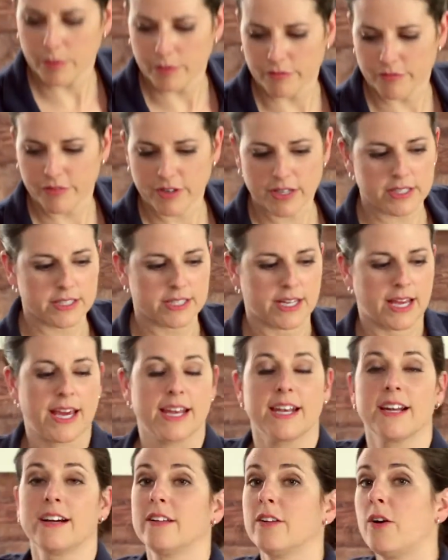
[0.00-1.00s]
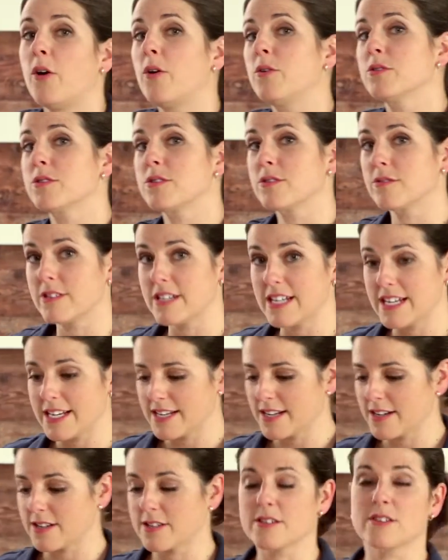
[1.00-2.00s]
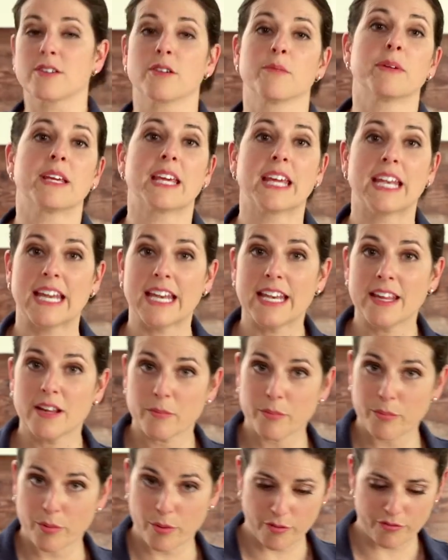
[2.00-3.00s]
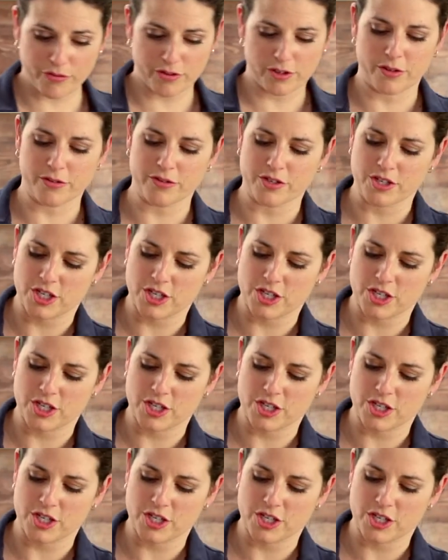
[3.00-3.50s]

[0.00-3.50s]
Perfect, and I'll also need some Canadian provolone